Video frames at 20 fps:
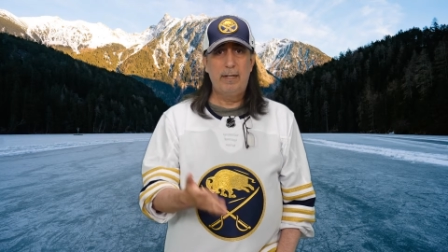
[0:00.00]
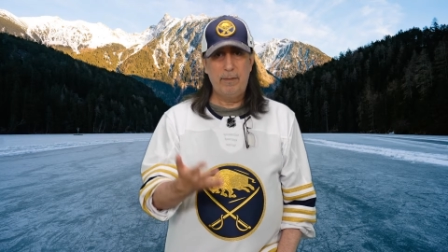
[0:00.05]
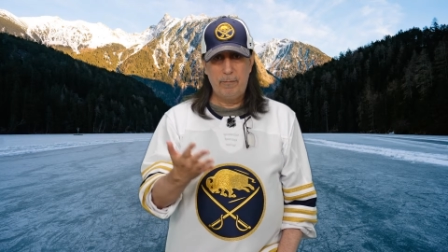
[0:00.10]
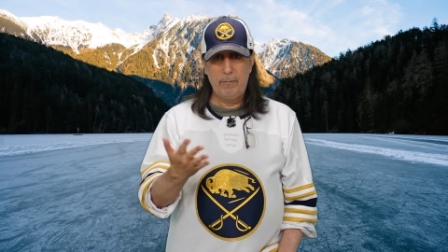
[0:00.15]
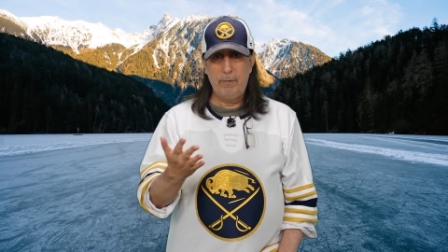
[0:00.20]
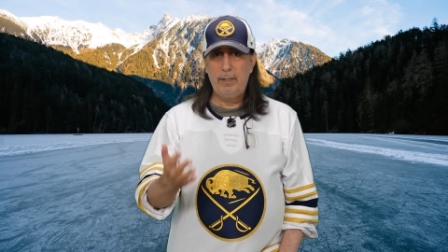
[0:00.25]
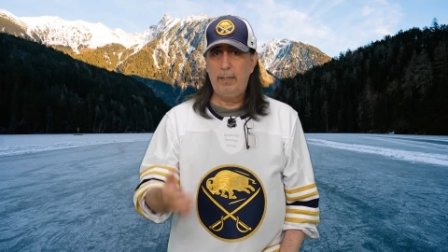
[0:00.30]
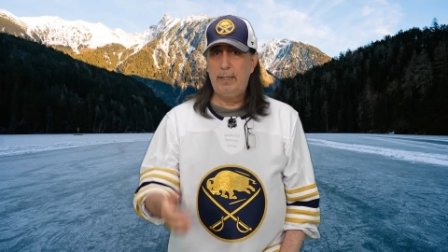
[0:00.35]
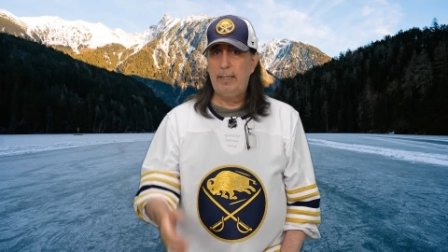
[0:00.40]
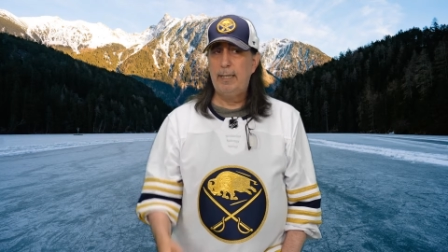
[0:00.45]
It
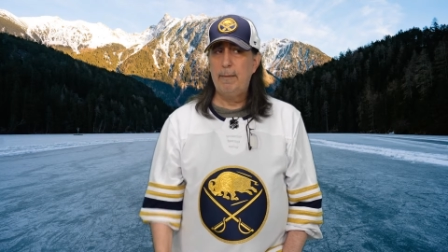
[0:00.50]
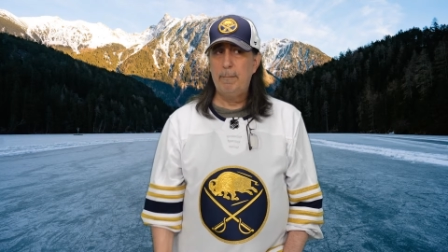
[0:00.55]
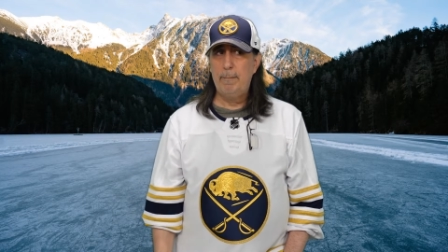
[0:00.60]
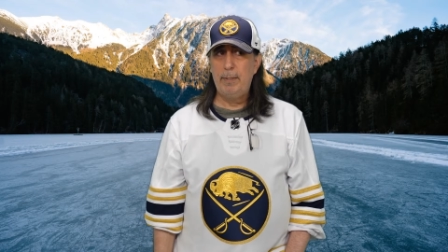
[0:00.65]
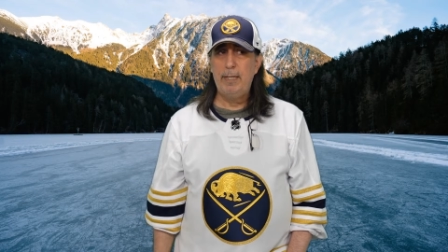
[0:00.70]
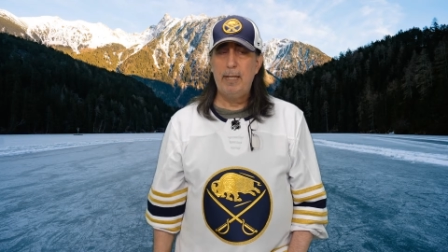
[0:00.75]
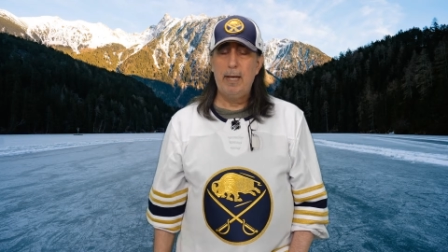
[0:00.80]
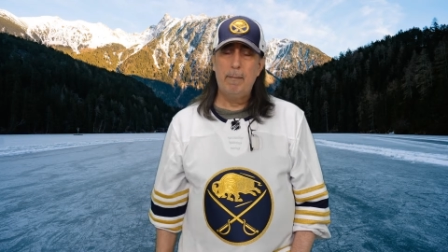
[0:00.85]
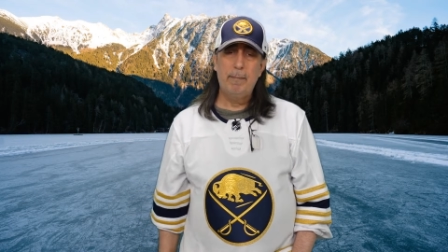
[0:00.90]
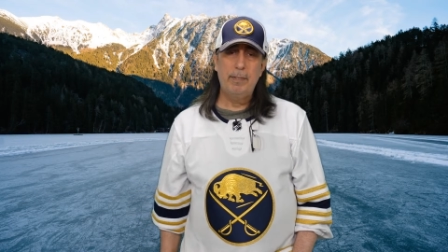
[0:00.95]
really can
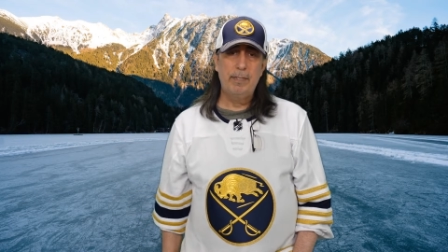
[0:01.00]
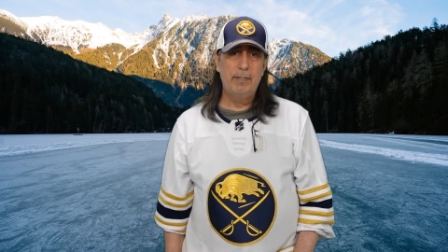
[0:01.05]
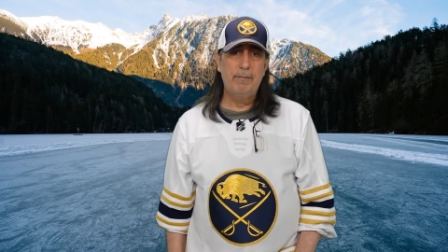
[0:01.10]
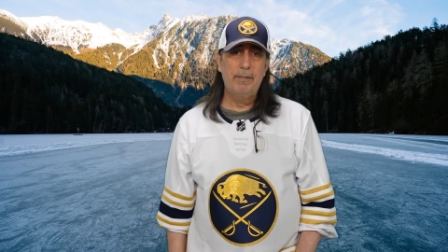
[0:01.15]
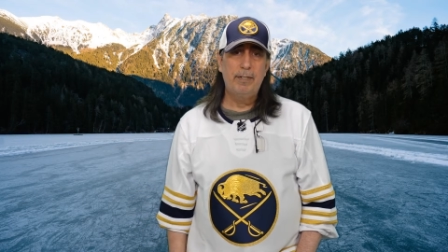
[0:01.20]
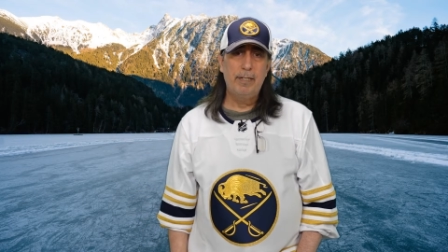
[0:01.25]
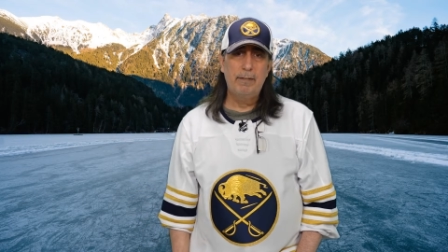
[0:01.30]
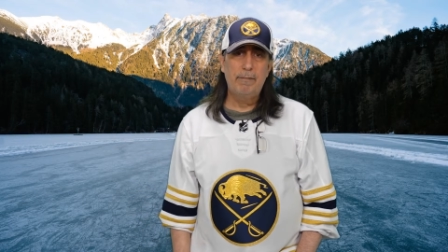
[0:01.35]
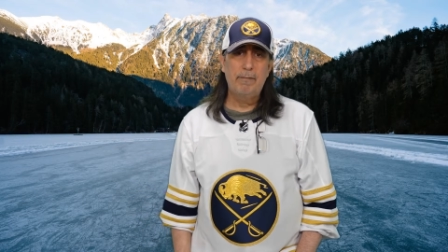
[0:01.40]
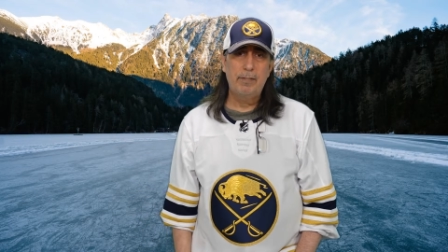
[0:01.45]
be that much of
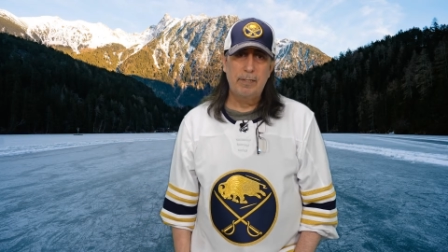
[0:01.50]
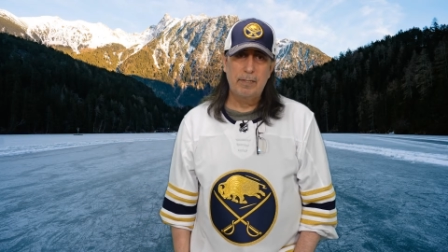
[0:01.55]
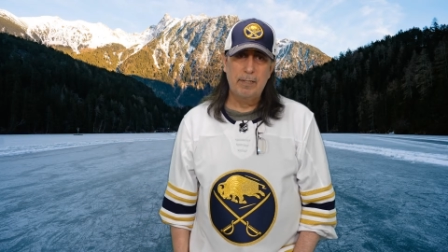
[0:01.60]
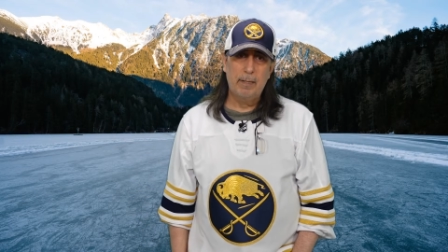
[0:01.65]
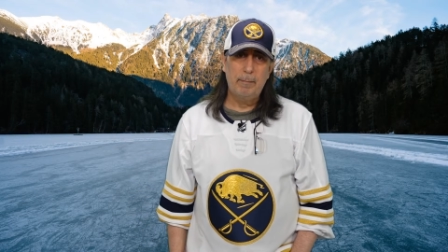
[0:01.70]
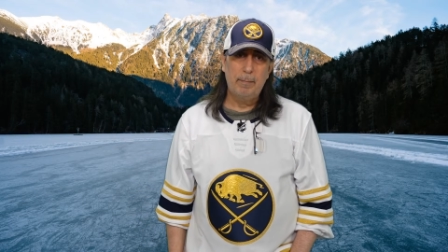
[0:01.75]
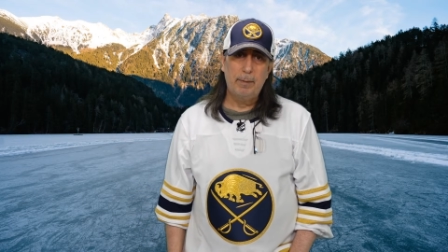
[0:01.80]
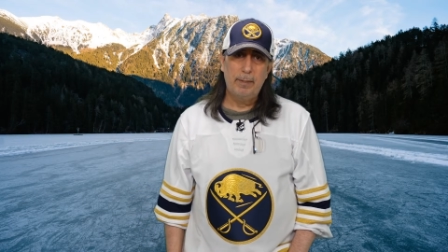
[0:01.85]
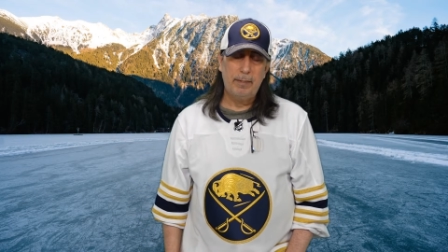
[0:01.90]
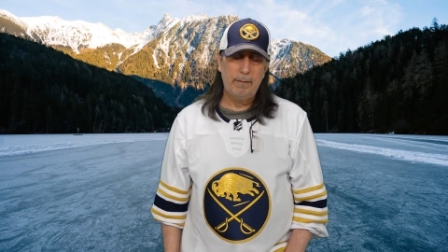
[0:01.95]
a difference,
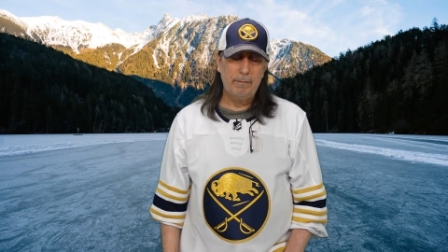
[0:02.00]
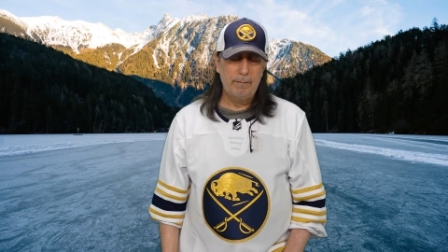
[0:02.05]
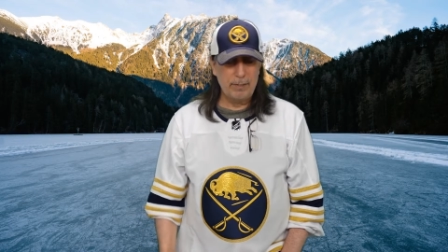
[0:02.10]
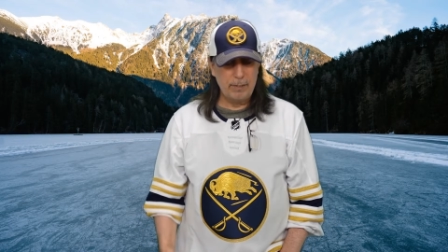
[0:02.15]
I believe.